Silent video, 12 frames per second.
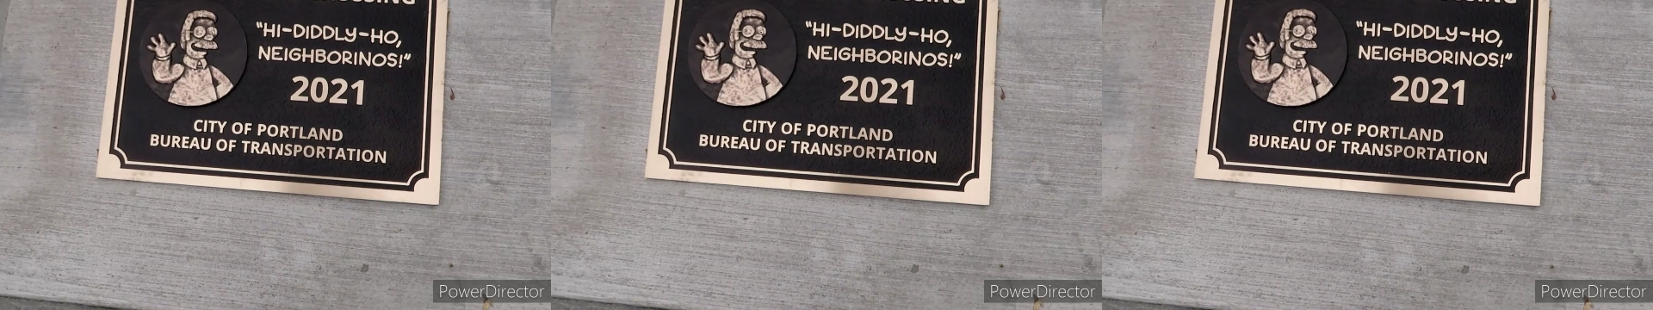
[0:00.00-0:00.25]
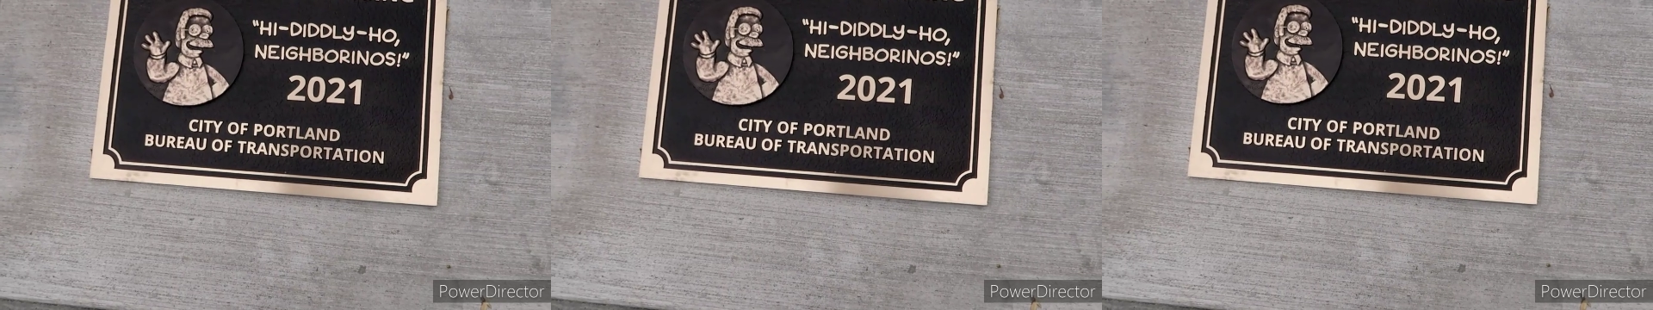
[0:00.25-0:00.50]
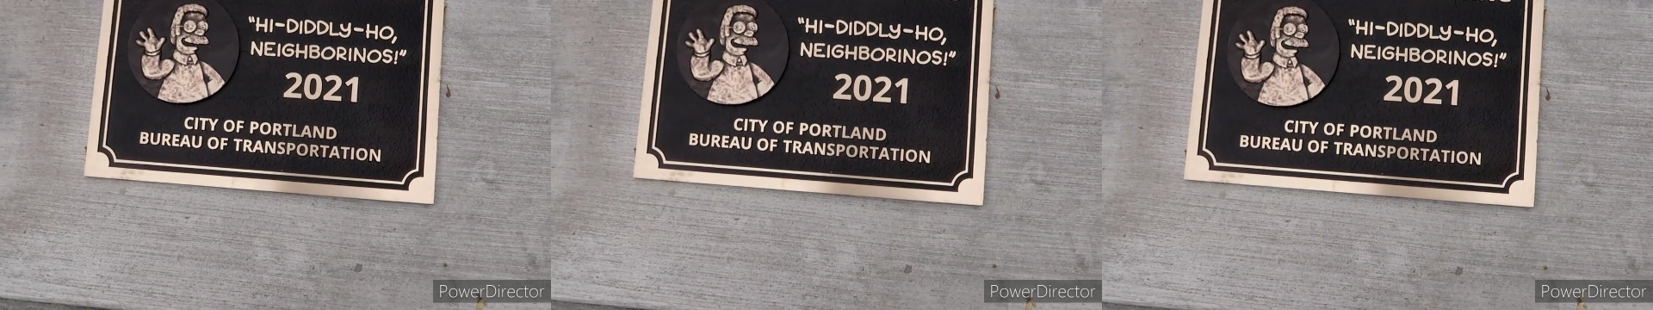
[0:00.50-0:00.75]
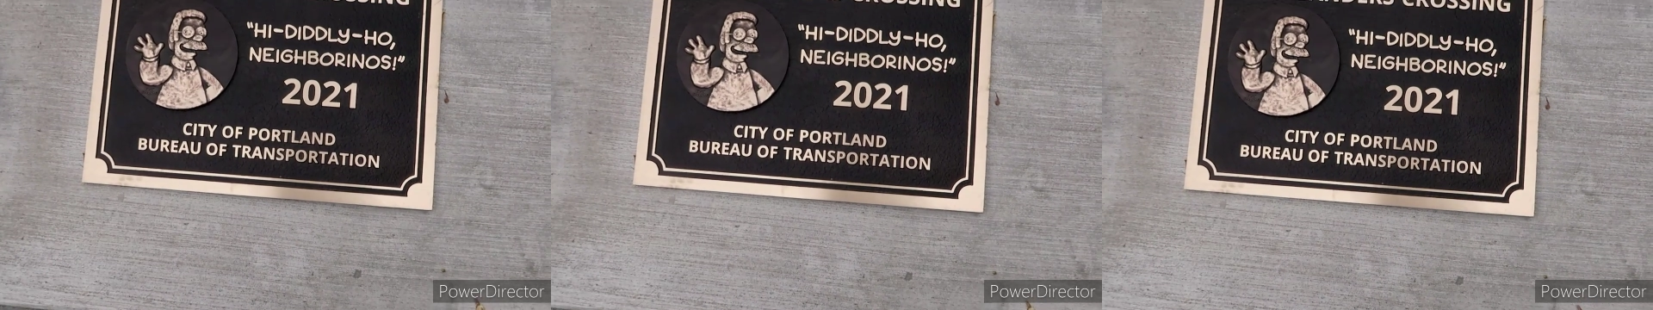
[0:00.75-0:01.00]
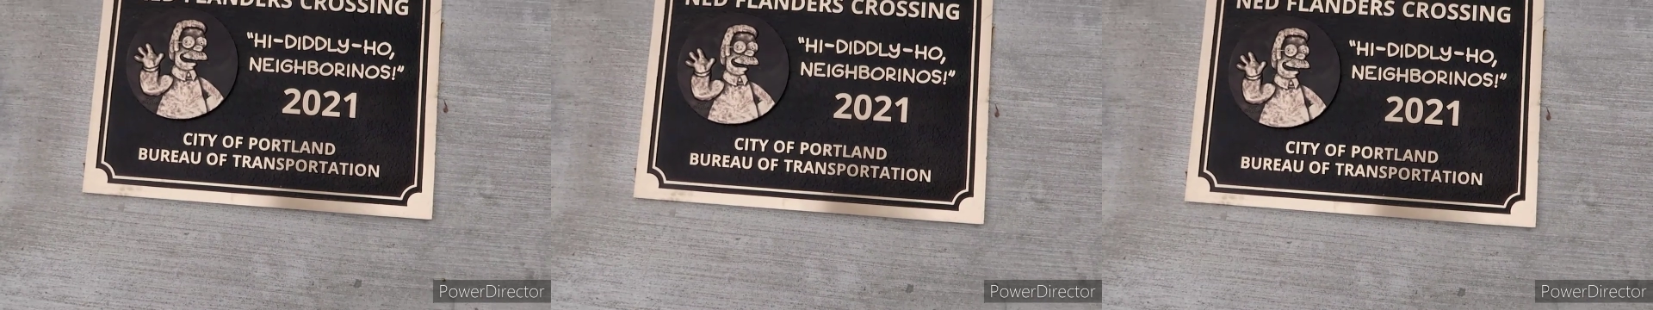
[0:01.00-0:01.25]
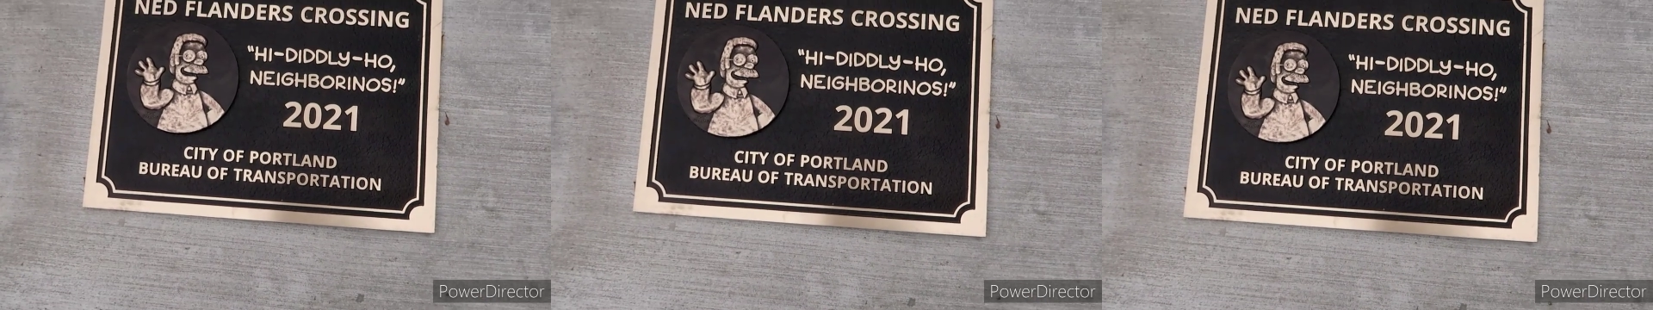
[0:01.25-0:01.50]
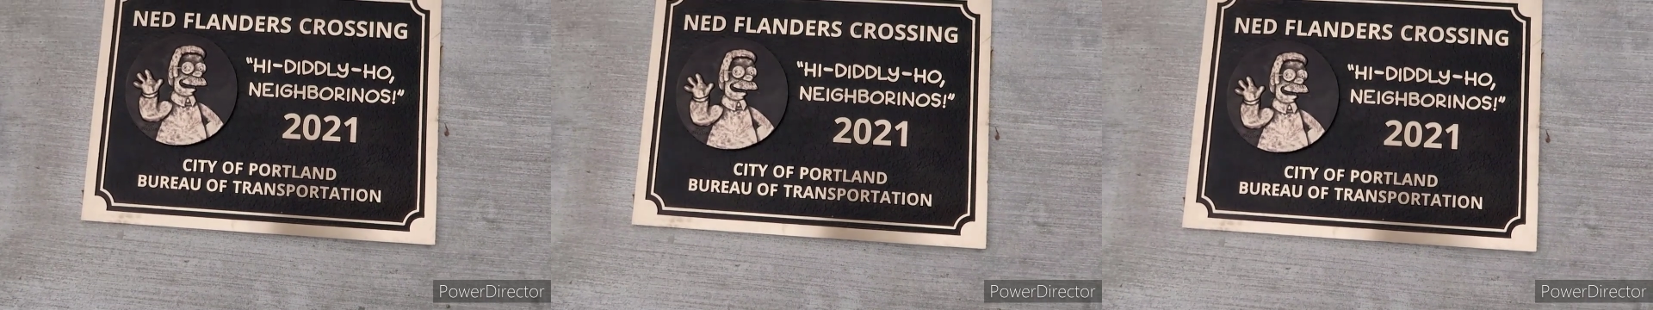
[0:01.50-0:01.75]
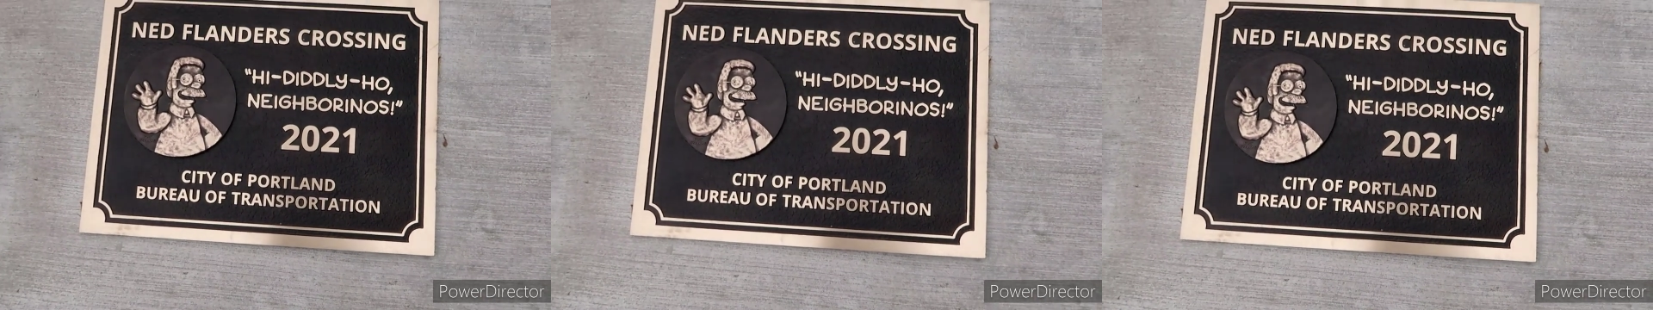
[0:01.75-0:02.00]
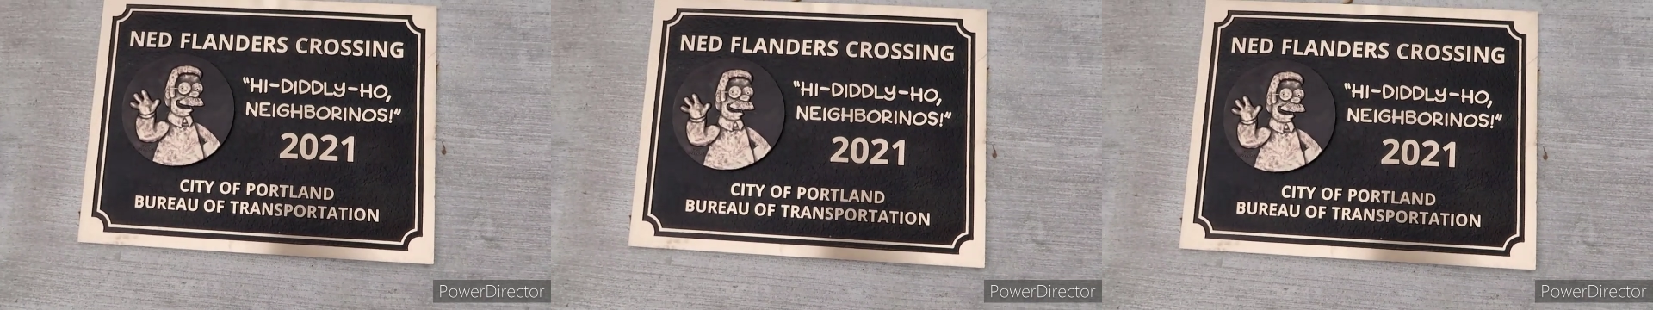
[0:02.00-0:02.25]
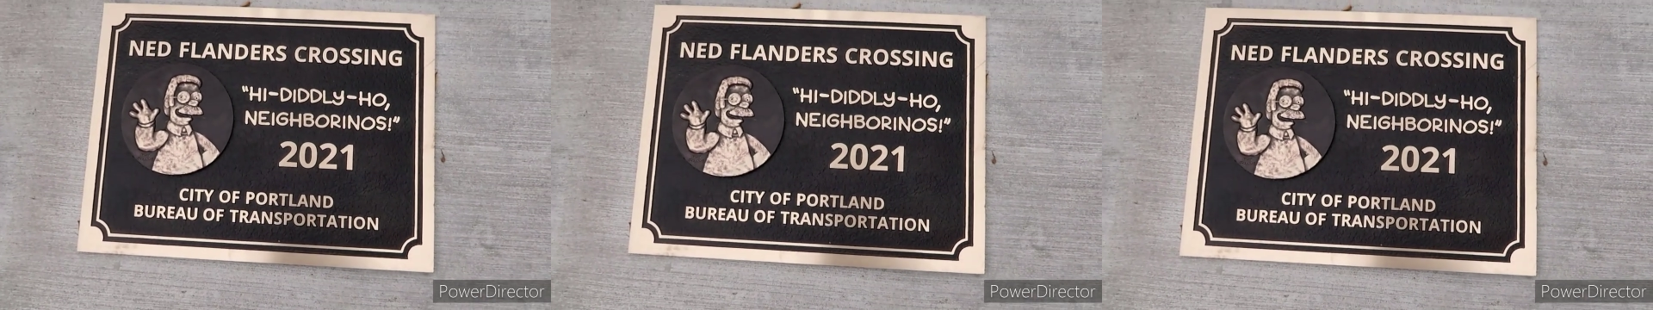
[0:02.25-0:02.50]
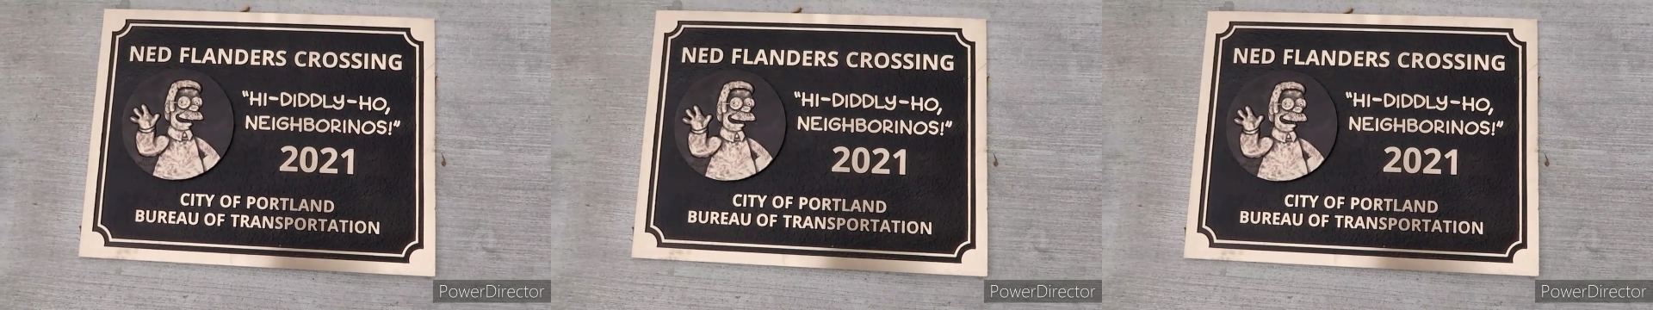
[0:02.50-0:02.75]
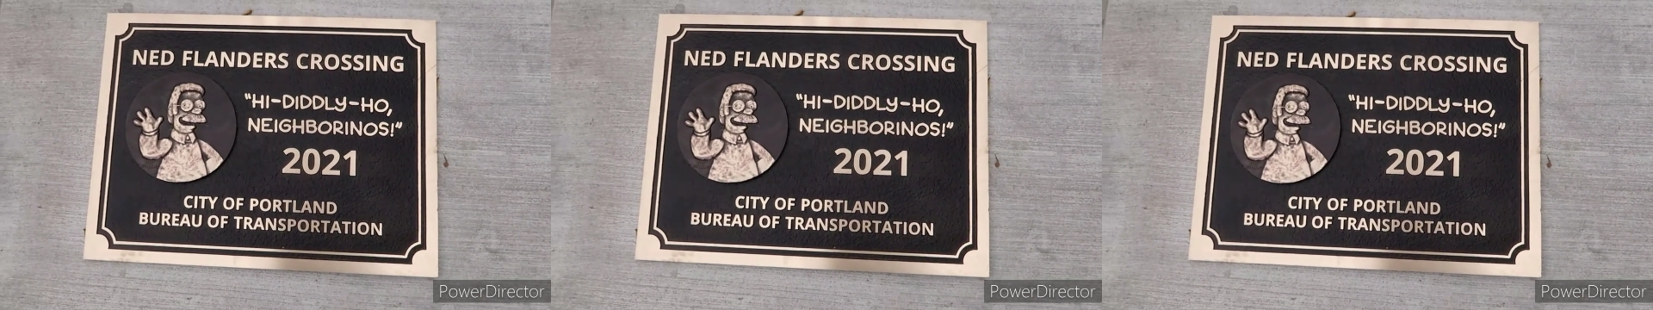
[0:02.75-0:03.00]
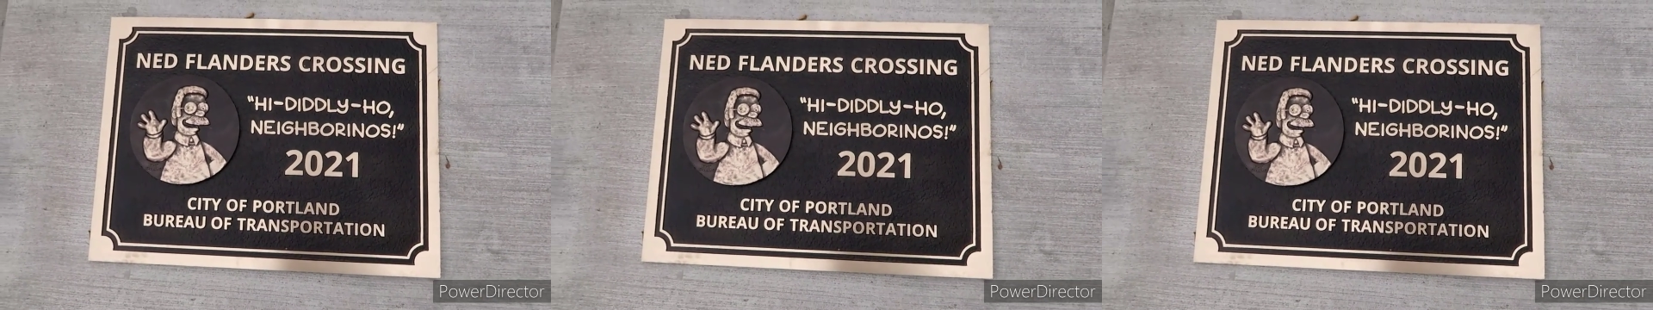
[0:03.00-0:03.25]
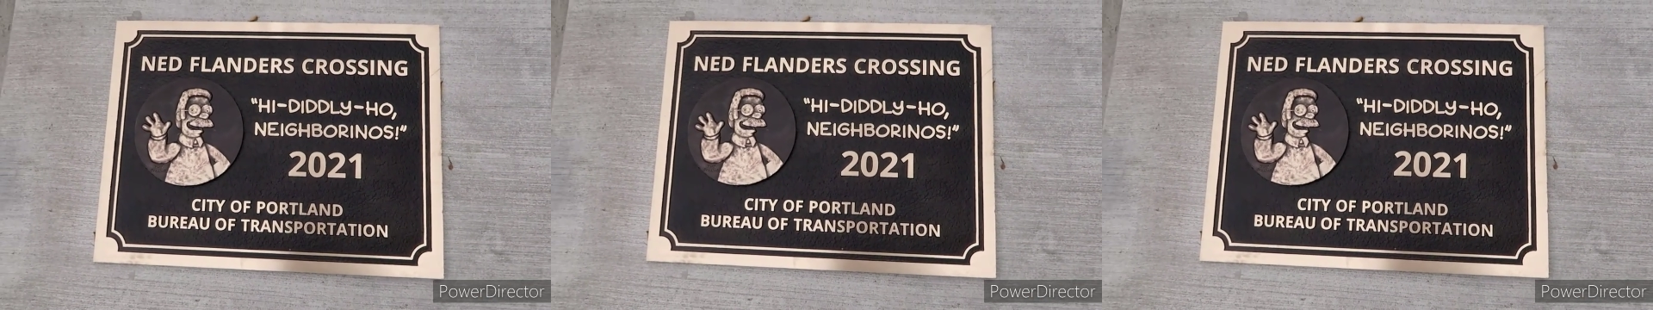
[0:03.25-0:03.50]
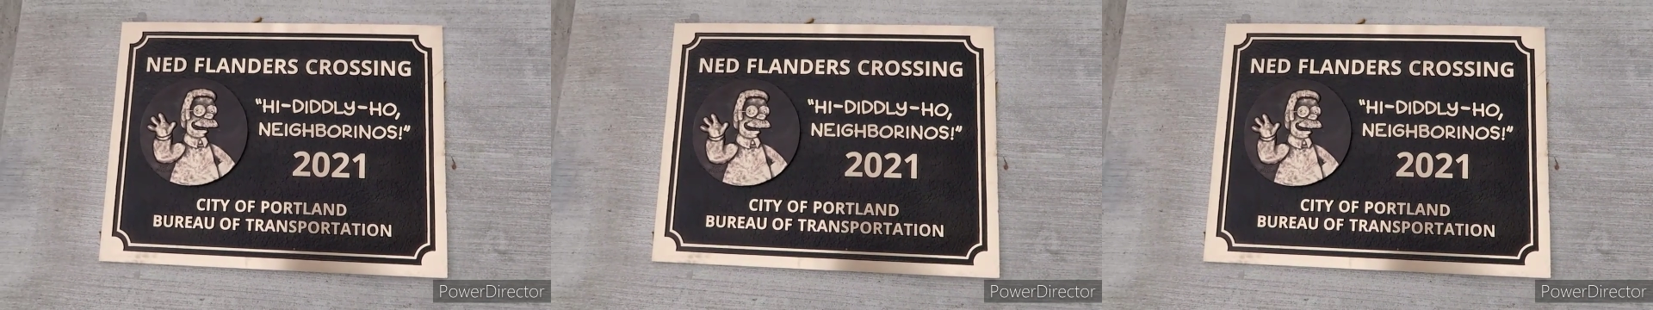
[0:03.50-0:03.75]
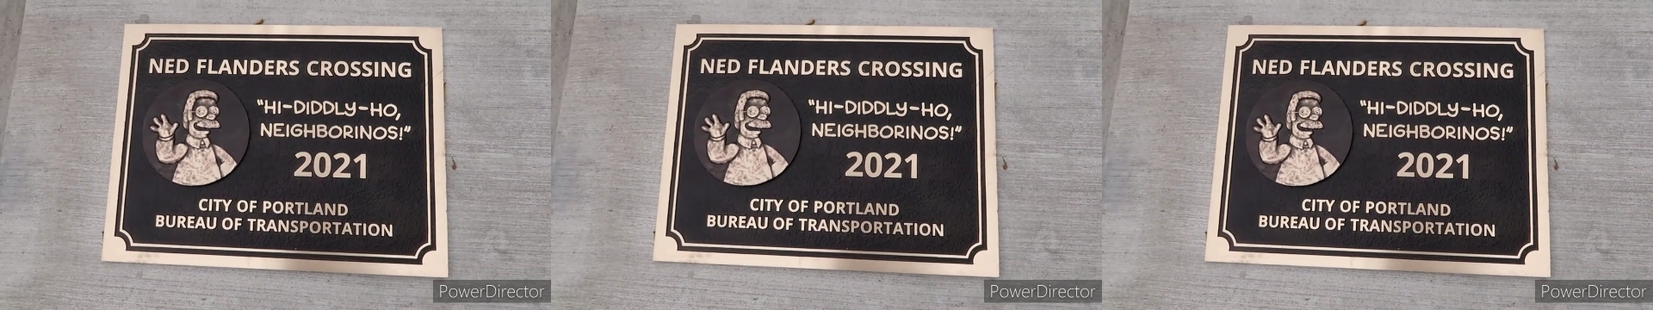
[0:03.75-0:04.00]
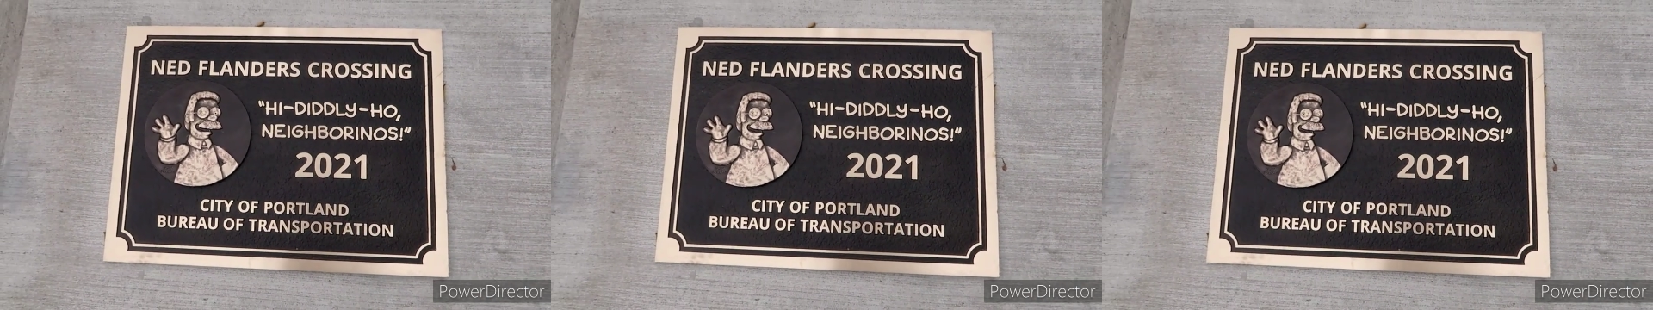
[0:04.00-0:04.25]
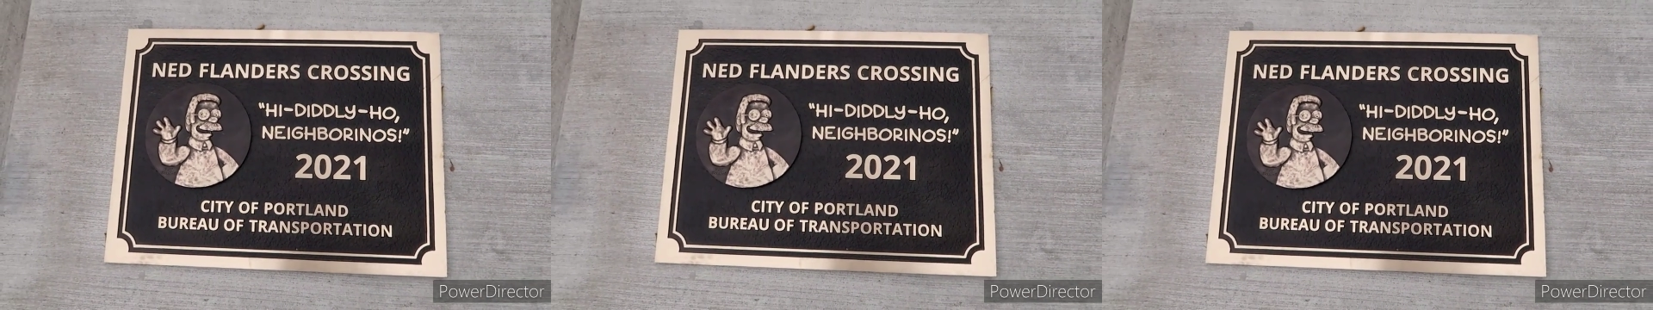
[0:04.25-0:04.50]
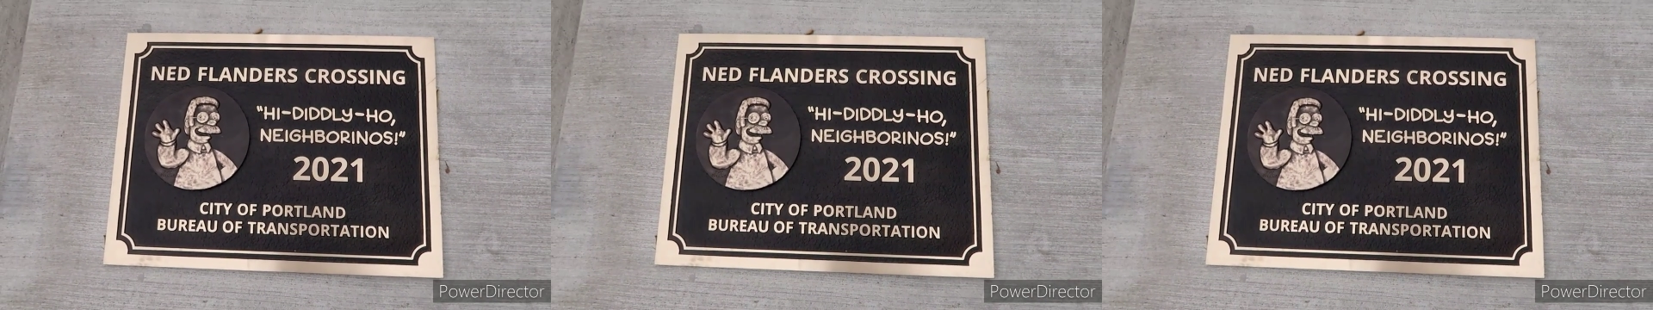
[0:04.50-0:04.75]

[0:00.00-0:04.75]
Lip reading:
[unreadable: no face in view]